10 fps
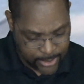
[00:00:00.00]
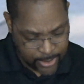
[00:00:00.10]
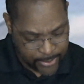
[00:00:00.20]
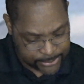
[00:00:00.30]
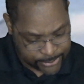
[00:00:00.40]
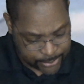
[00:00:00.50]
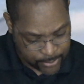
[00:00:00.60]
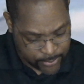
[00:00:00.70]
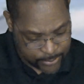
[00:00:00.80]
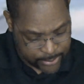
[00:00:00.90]
All right,
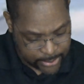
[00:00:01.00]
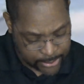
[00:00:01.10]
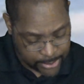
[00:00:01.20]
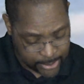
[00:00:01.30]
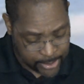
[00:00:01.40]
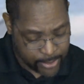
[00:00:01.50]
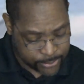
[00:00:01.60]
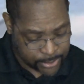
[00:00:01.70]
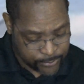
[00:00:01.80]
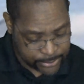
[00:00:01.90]
so it, it
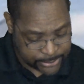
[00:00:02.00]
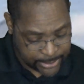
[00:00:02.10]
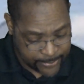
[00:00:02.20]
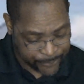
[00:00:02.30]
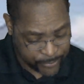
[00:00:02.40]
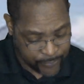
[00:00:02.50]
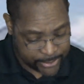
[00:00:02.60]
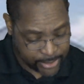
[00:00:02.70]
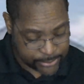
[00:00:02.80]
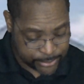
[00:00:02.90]
goes on to say, in
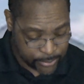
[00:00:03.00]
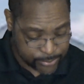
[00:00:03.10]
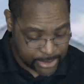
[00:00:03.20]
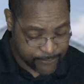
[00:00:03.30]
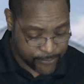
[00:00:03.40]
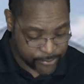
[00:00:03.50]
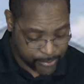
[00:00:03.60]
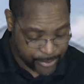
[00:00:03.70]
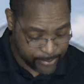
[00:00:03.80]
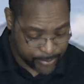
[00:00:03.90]
fact, there is no time for the
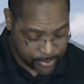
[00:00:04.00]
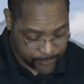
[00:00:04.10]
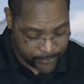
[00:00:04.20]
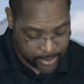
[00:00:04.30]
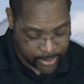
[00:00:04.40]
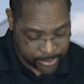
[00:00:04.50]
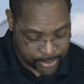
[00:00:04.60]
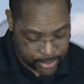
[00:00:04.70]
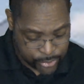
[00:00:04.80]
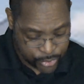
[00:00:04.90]
people of God,
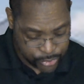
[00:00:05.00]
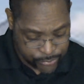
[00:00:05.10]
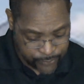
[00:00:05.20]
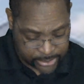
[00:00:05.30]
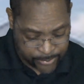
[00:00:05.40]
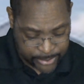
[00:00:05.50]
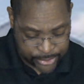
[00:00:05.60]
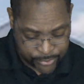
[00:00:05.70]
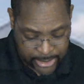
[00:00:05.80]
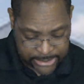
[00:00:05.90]
in fact, to be
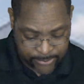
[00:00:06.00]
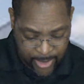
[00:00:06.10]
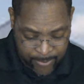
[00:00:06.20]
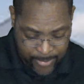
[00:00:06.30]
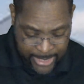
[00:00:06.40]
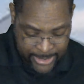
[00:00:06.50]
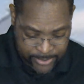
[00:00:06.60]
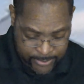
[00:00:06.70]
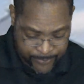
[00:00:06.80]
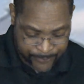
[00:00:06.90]
distracted by
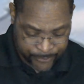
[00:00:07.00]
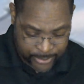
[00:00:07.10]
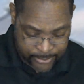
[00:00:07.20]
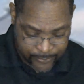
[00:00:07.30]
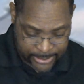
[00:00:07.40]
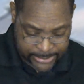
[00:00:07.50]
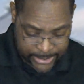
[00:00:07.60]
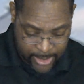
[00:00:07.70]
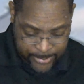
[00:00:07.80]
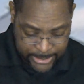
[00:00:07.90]
minor, in fact,
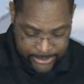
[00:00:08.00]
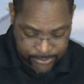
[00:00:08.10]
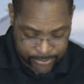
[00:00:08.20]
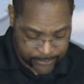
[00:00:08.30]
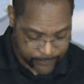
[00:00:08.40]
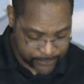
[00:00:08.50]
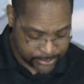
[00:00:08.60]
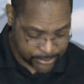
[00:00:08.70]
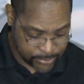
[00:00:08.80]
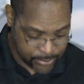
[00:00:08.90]
denominational
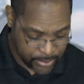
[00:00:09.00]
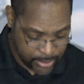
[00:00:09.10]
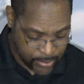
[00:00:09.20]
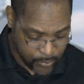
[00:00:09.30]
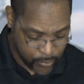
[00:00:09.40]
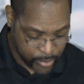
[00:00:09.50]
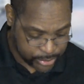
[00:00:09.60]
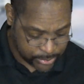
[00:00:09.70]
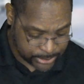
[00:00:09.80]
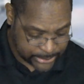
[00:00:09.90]
differences,
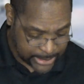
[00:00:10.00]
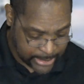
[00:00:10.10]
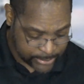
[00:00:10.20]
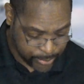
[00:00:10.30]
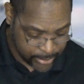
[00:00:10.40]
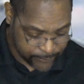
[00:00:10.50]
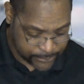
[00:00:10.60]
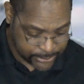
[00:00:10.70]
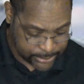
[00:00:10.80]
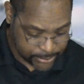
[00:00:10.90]
worship style
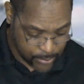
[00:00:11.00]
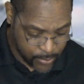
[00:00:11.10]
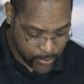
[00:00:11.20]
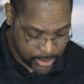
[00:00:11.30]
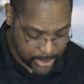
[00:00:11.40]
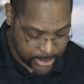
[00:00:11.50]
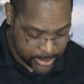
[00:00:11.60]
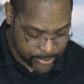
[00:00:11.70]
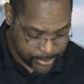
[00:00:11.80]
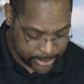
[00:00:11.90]
preferences, or
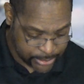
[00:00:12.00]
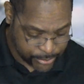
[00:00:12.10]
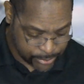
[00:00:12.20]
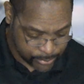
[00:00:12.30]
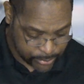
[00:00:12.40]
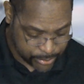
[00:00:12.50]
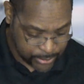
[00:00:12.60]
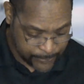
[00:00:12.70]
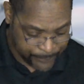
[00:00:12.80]
other issues,